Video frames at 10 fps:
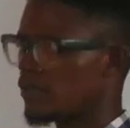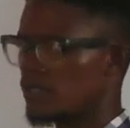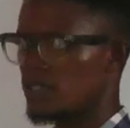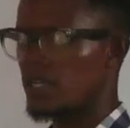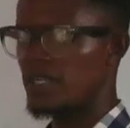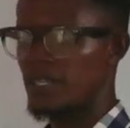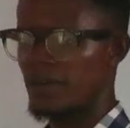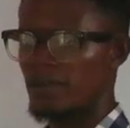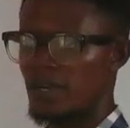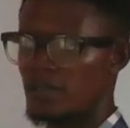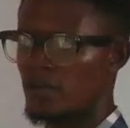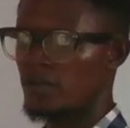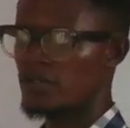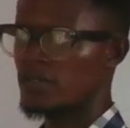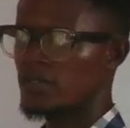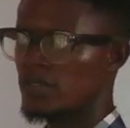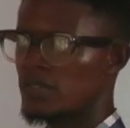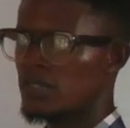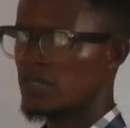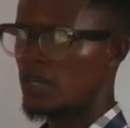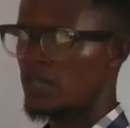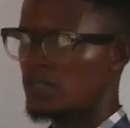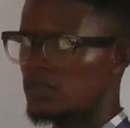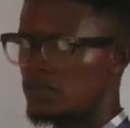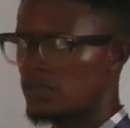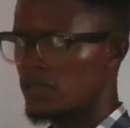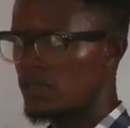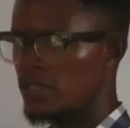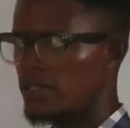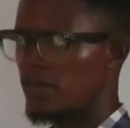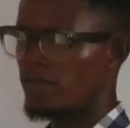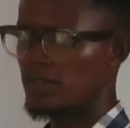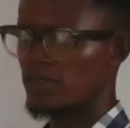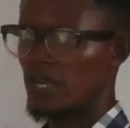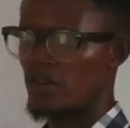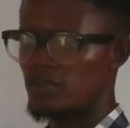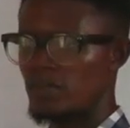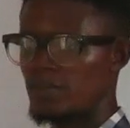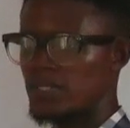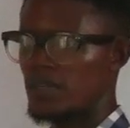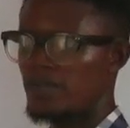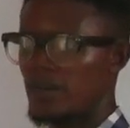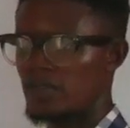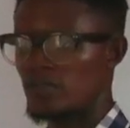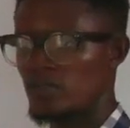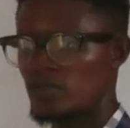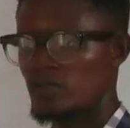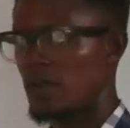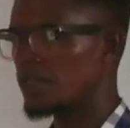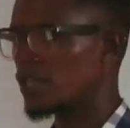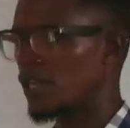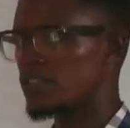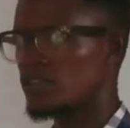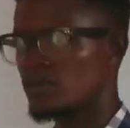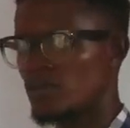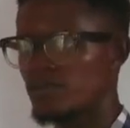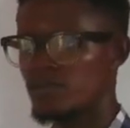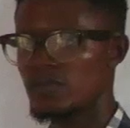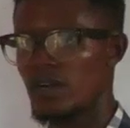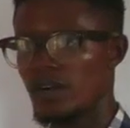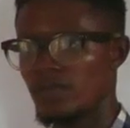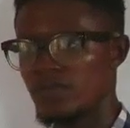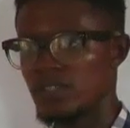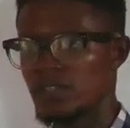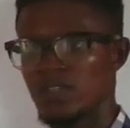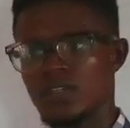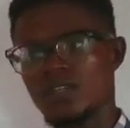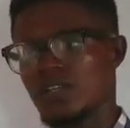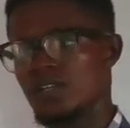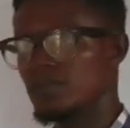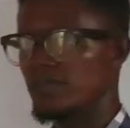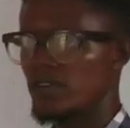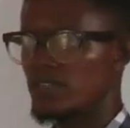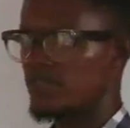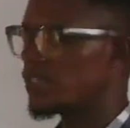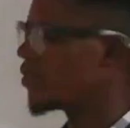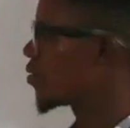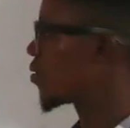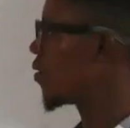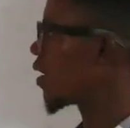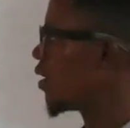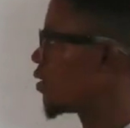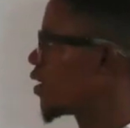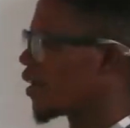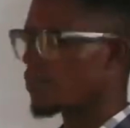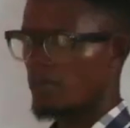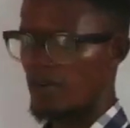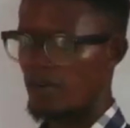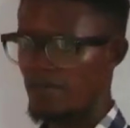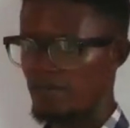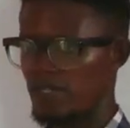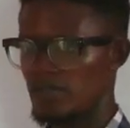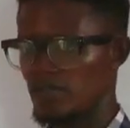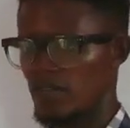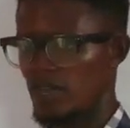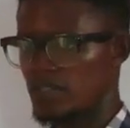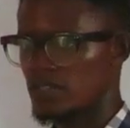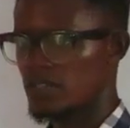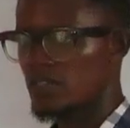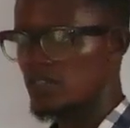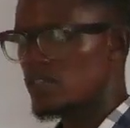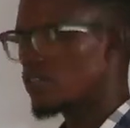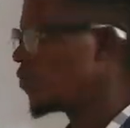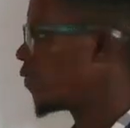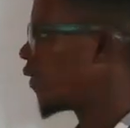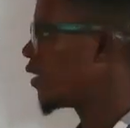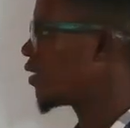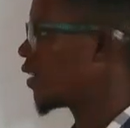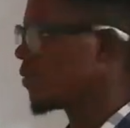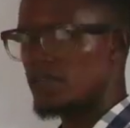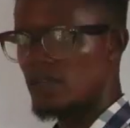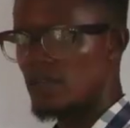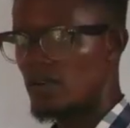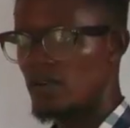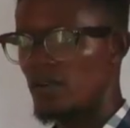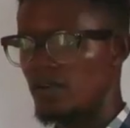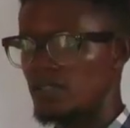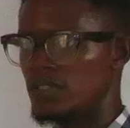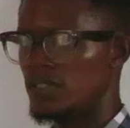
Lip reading: with linear factors, and linear factors are also repeated factors also. We have looked at that in subsequent in previous videos, so you can check out my other videos on that. You will find them on